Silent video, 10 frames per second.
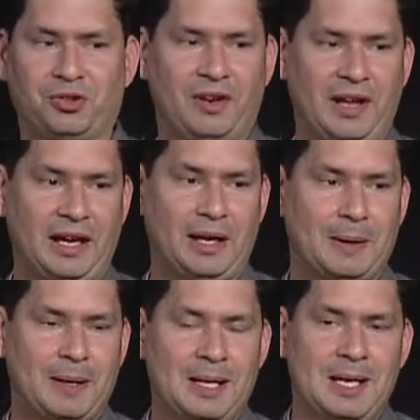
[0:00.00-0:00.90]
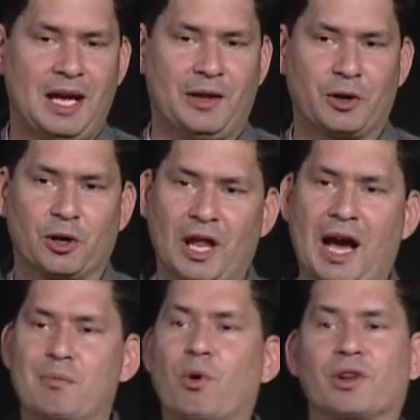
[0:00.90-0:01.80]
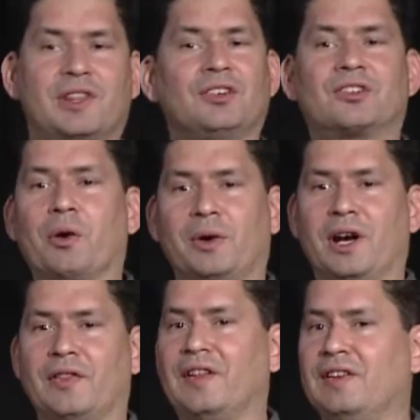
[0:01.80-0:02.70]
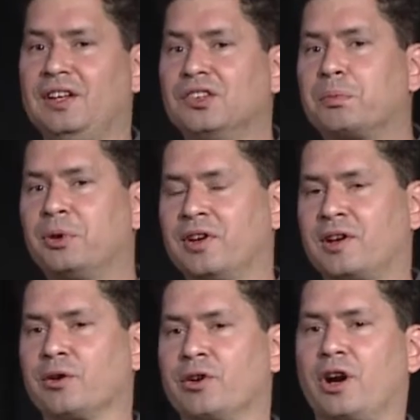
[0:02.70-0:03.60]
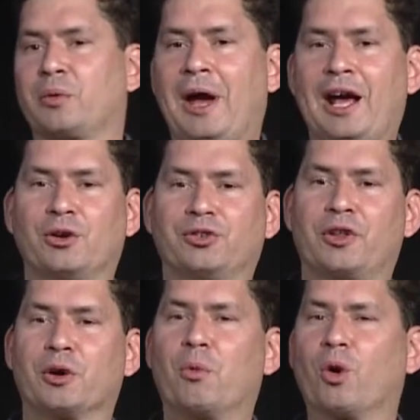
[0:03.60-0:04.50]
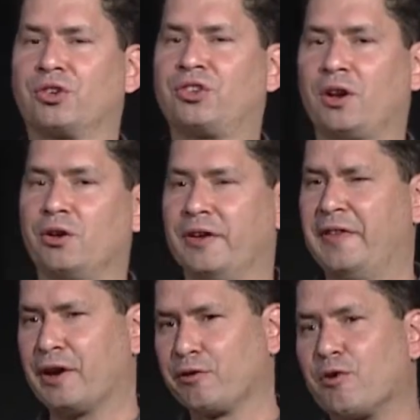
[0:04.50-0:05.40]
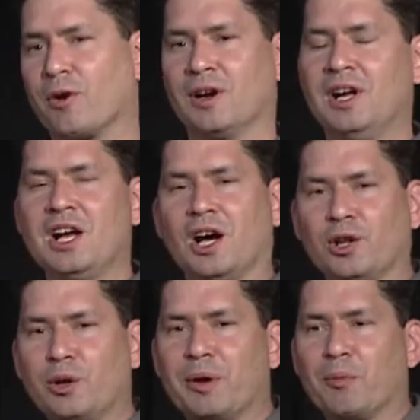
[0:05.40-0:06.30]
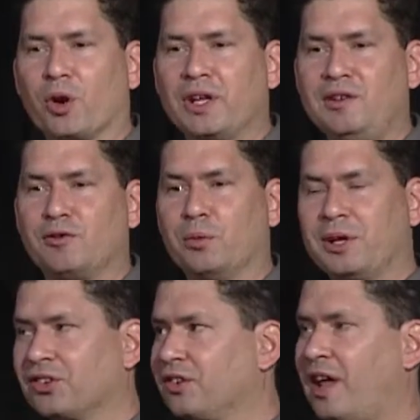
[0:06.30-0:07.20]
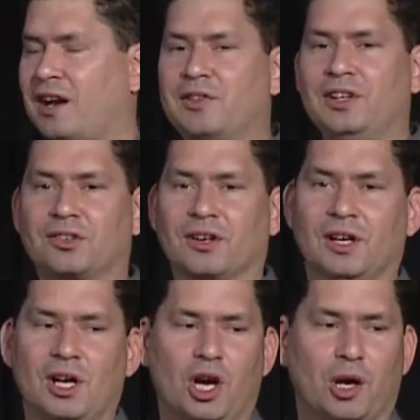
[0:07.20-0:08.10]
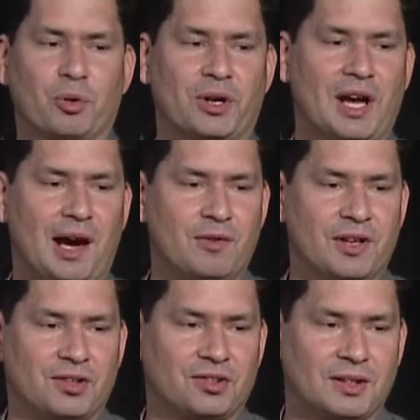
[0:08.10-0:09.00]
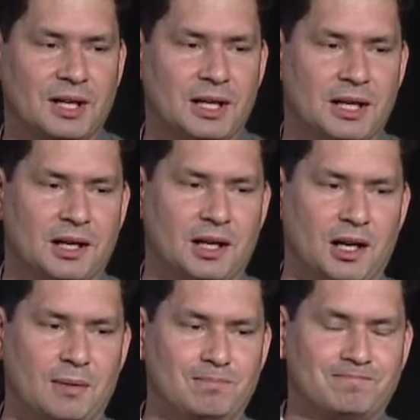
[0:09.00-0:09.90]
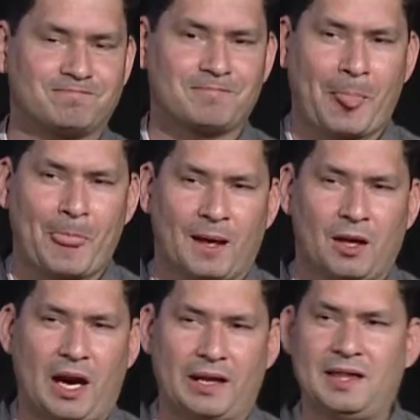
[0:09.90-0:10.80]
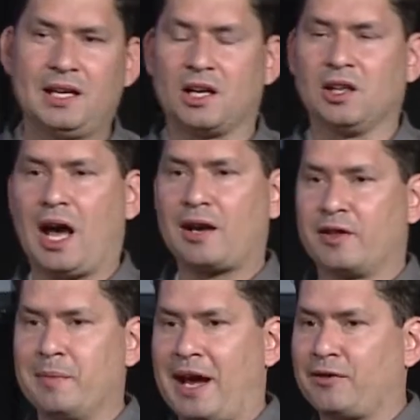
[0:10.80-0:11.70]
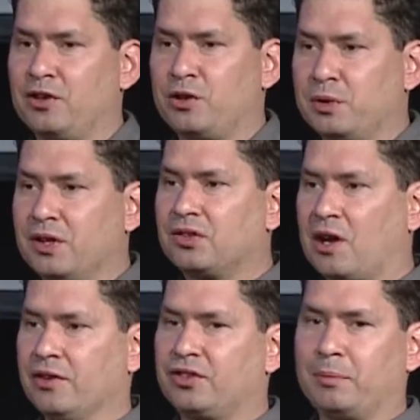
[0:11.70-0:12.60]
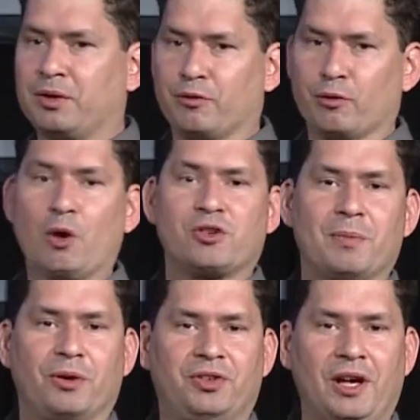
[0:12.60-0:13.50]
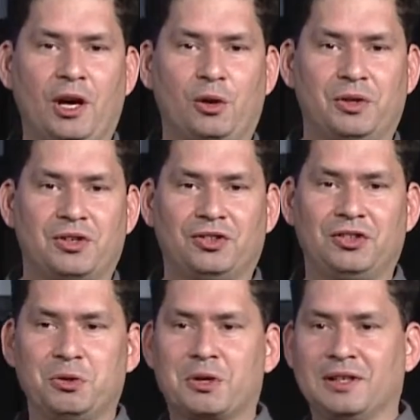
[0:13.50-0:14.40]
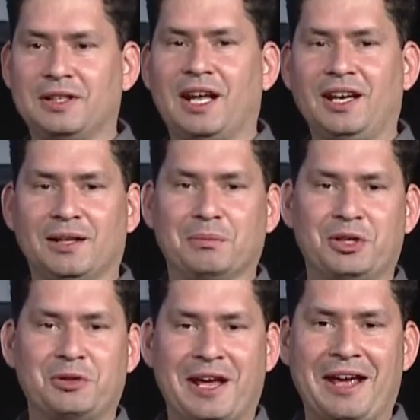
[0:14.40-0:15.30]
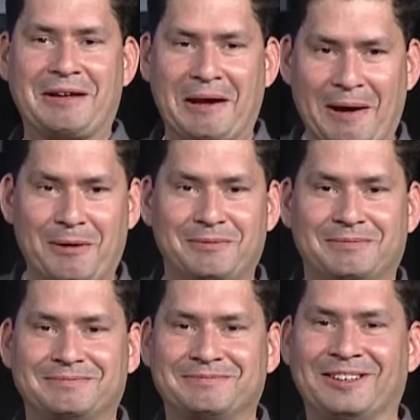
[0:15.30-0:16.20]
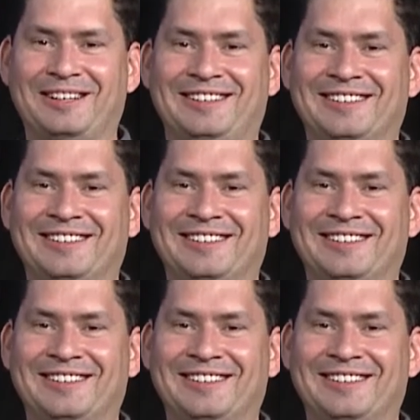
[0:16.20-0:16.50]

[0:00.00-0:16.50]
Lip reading: today. And there are a lot more things going on than these particular dark patterns that are more subtle and therefore a little bit more evil, because a lot of these are pretty obvious. I think a lot of them have to do with this concept of roach motel, which is you can get in, but you can't get out, right?